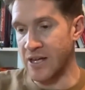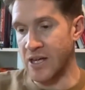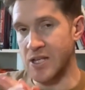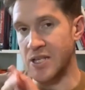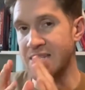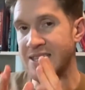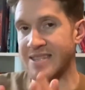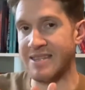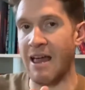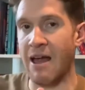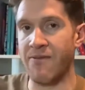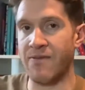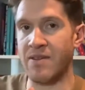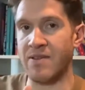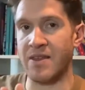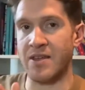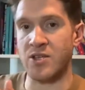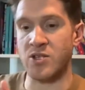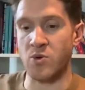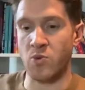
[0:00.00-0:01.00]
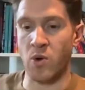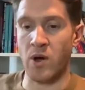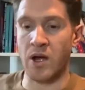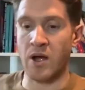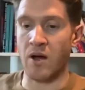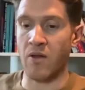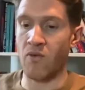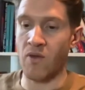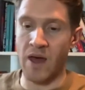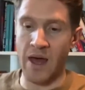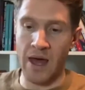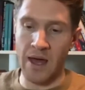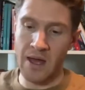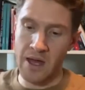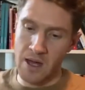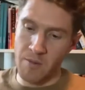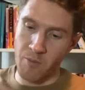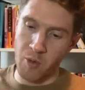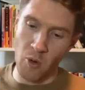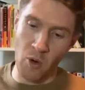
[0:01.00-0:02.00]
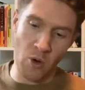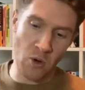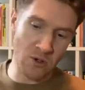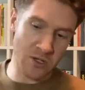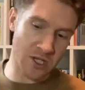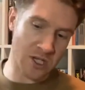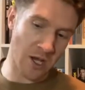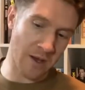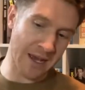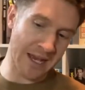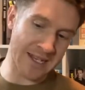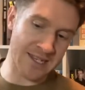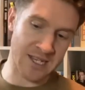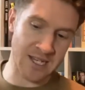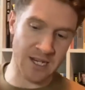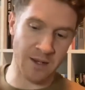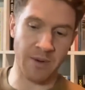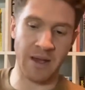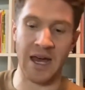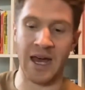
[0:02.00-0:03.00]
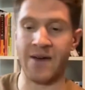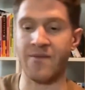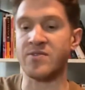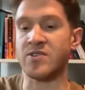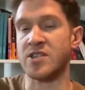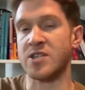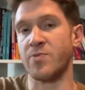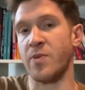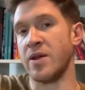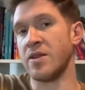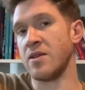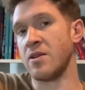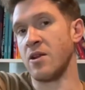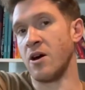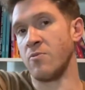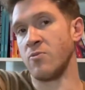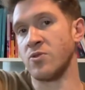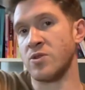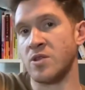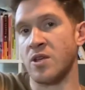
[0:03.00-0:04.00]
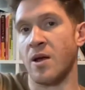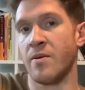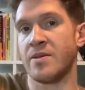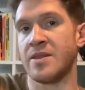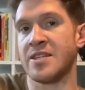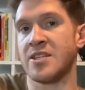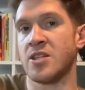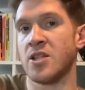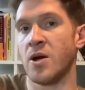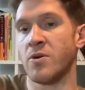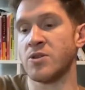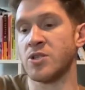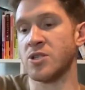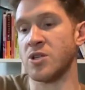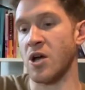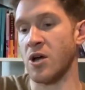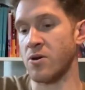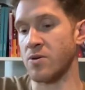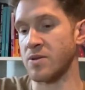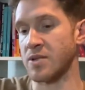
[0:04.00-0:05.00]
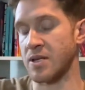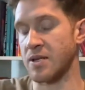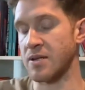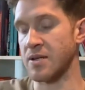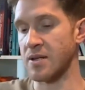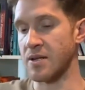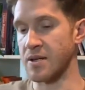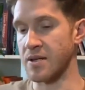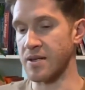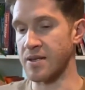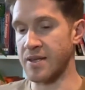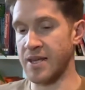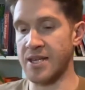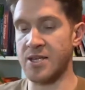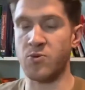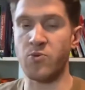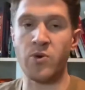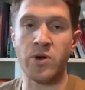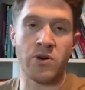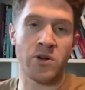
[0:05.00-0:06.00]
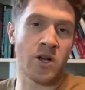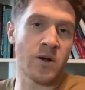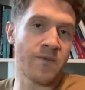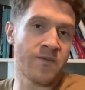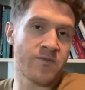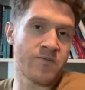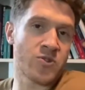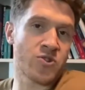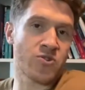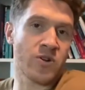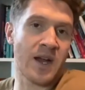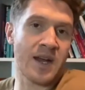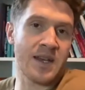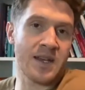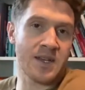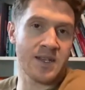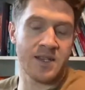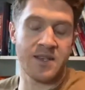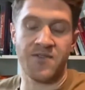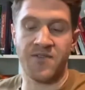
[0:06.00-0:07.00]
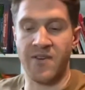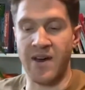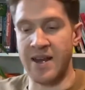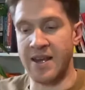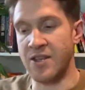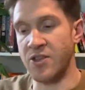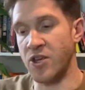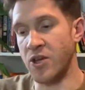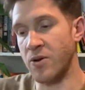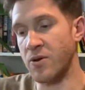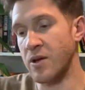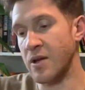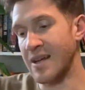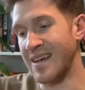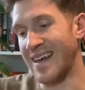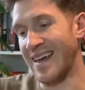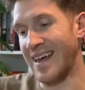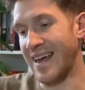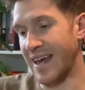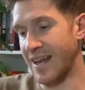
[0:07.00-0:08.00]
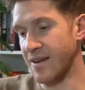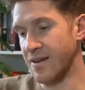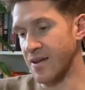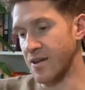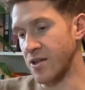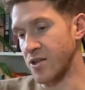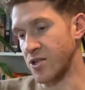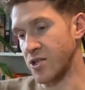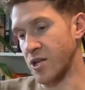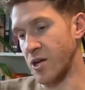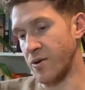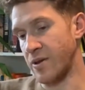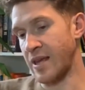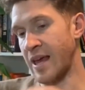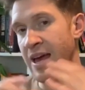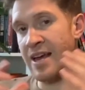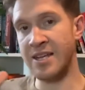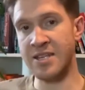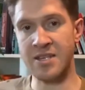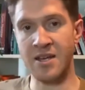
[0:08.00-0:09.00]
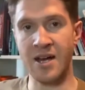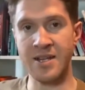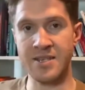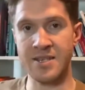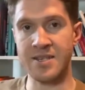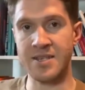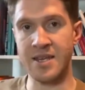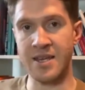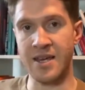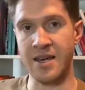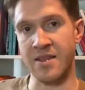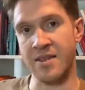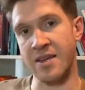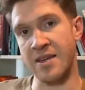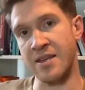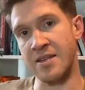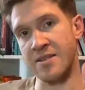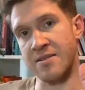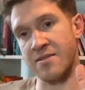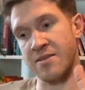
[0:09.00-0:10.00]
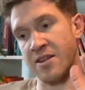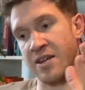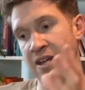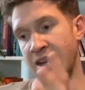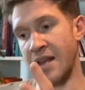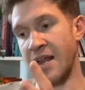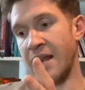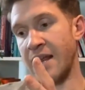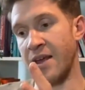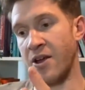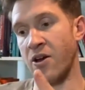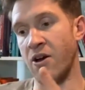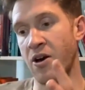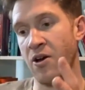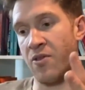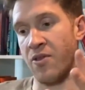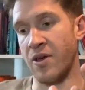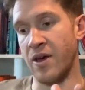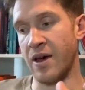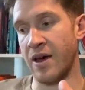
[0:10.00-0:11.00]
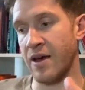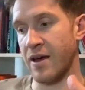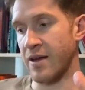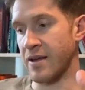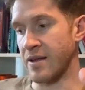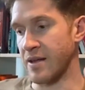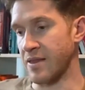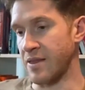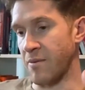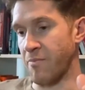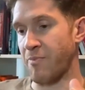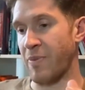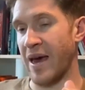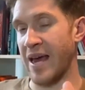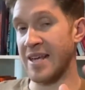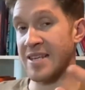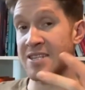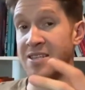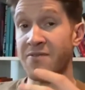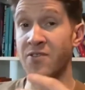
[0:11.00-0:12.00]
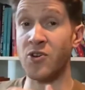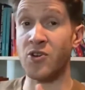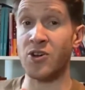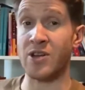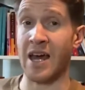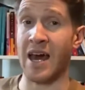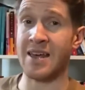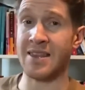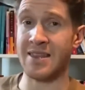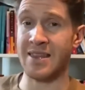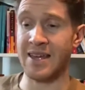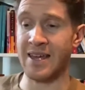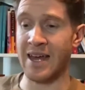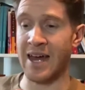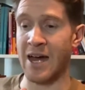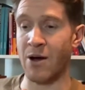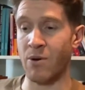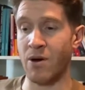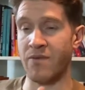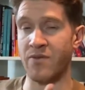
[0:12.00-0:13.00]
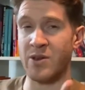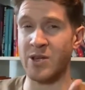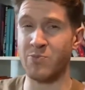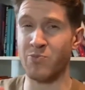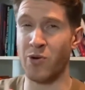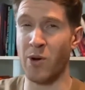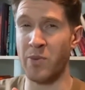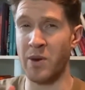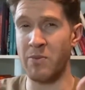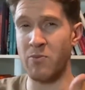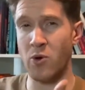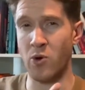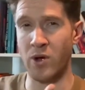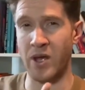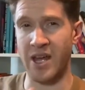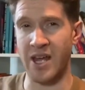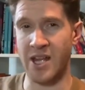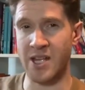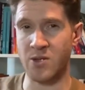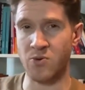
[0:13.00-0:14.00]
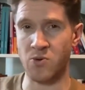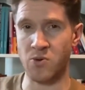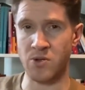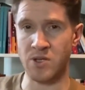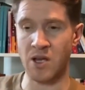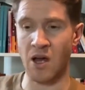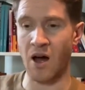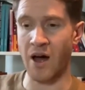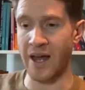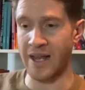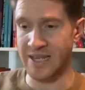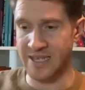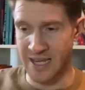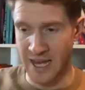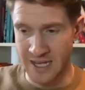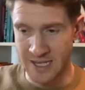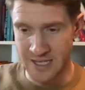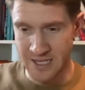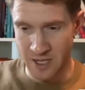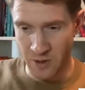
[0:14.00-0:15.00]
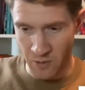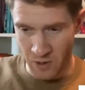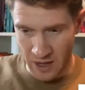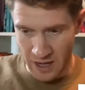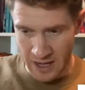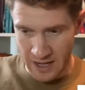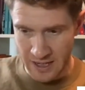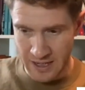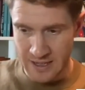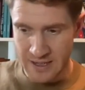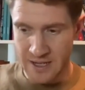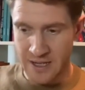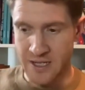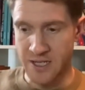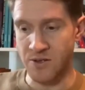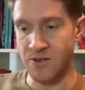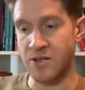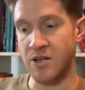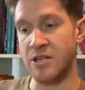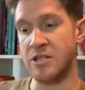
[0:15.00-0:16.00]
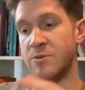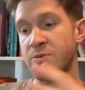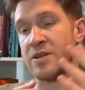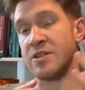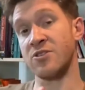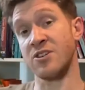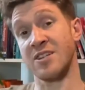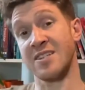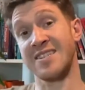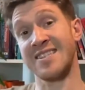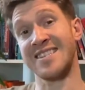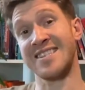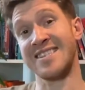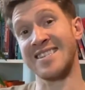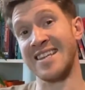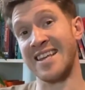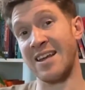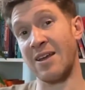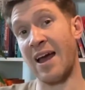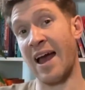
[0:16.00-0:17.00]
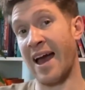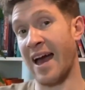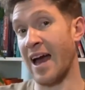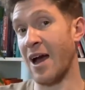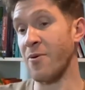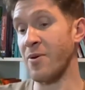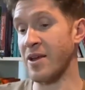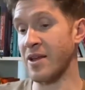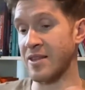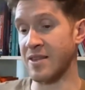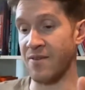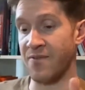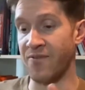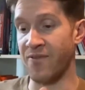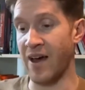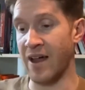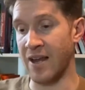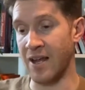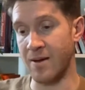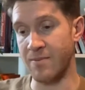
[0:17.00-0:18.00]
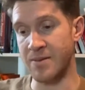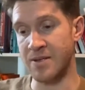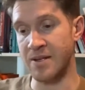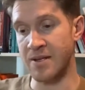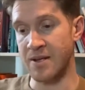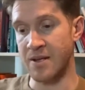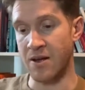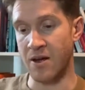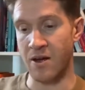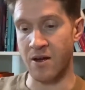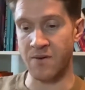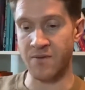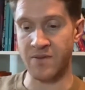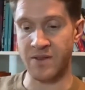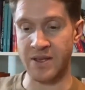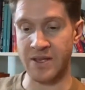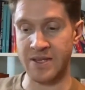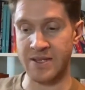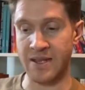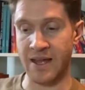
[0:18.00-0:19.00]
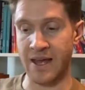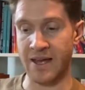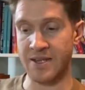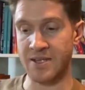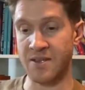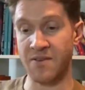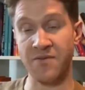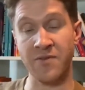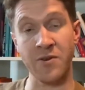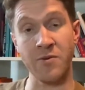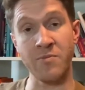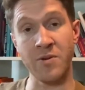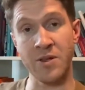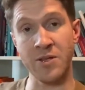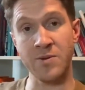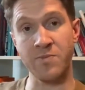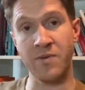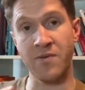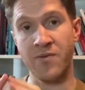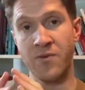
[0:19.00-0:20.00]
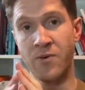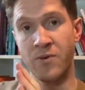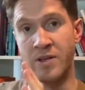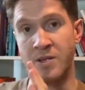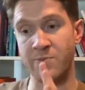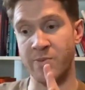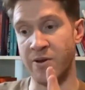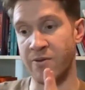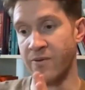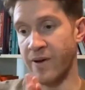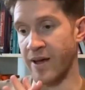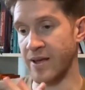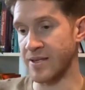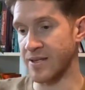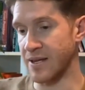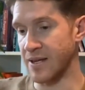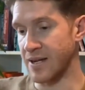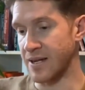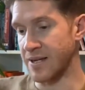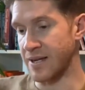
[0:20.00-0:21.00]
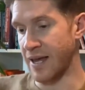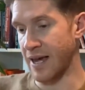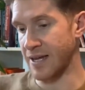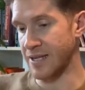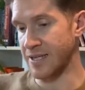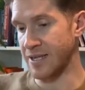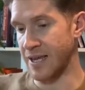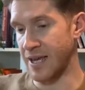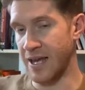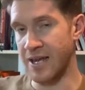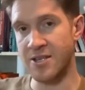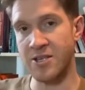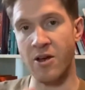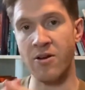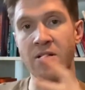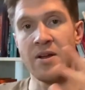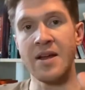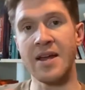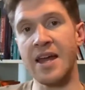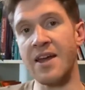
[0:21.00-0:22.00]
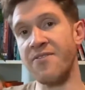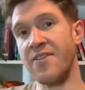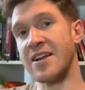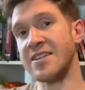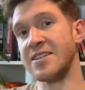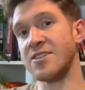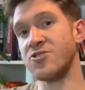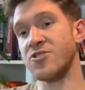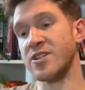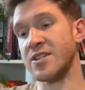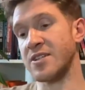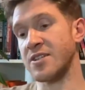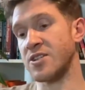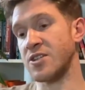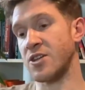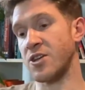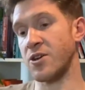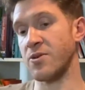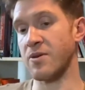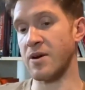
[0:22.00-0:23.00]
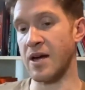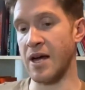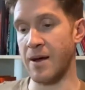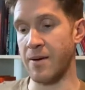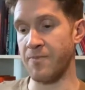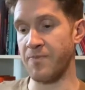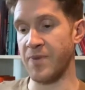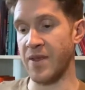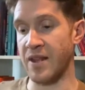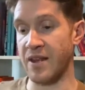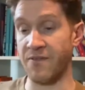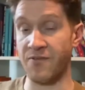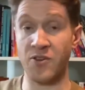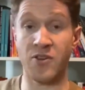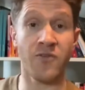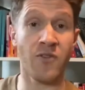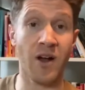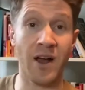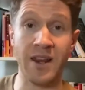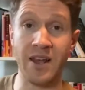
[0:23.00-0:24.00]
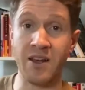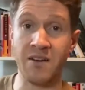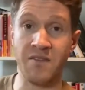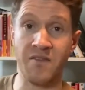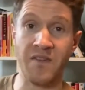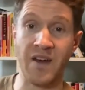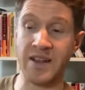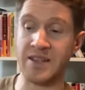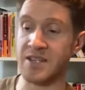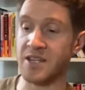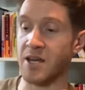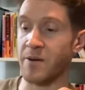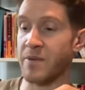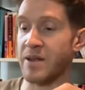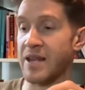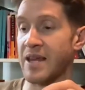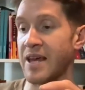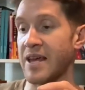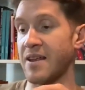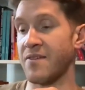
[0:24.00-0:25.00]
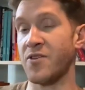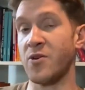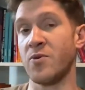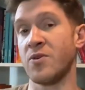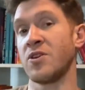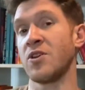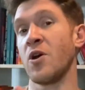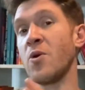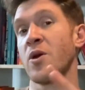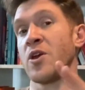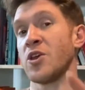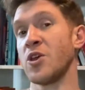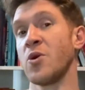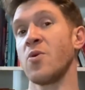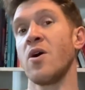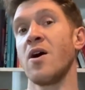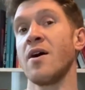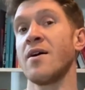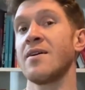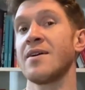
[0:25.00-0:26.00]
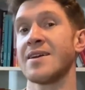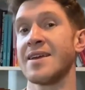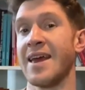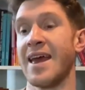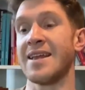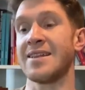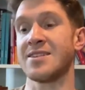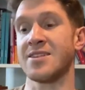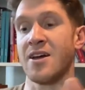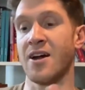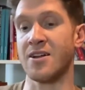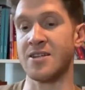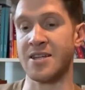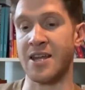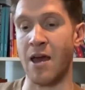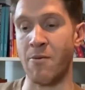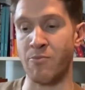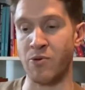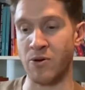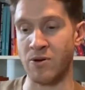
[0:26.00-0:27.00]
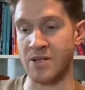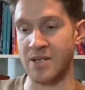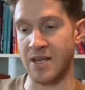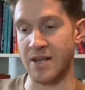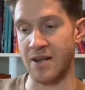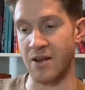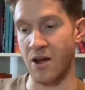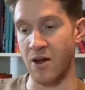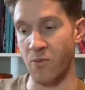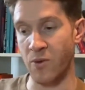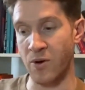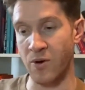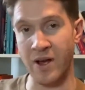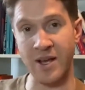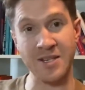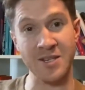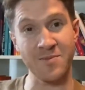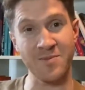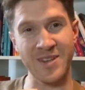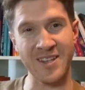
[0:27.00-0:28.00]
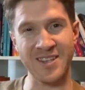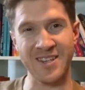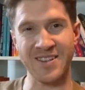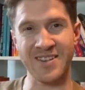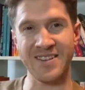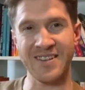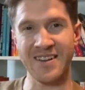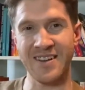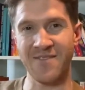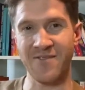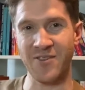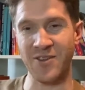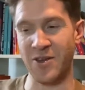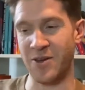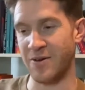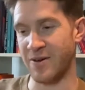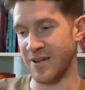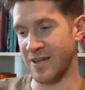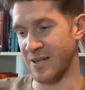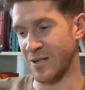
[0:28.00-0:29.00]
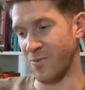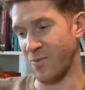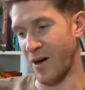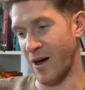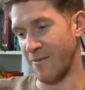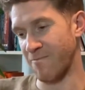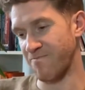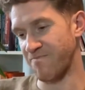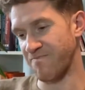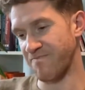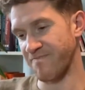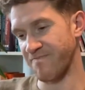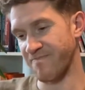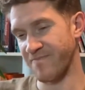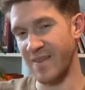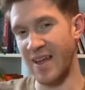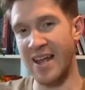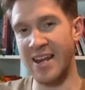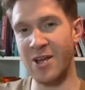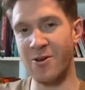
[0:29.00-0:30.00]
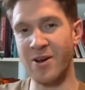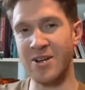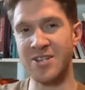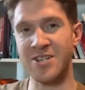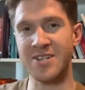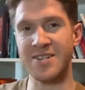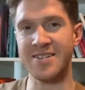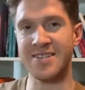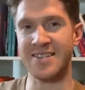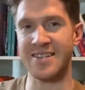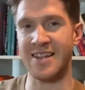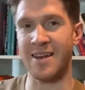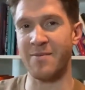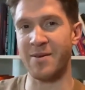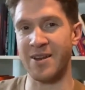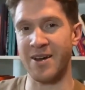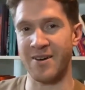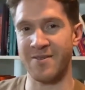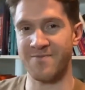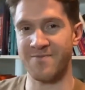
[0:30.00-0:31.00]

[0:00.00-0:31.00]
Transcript: So there's definitely things to work on there, but also he's going to be having to spend a lot more time at these lower zones. And this will come from training because he's fairly new in. So yeah, excited to see it. I think he's clearly got the basis of a good athlete. However, he's probably more geared towards high intensity work. So it's going to be interesting to see how he develops over these next few months before his big race next year. So if that's interesting to you, and if you've got any kind of events coming in, if you want to know where you are, get in touch, get booked in, and we'll get something done for you as well. Any questions, let me know.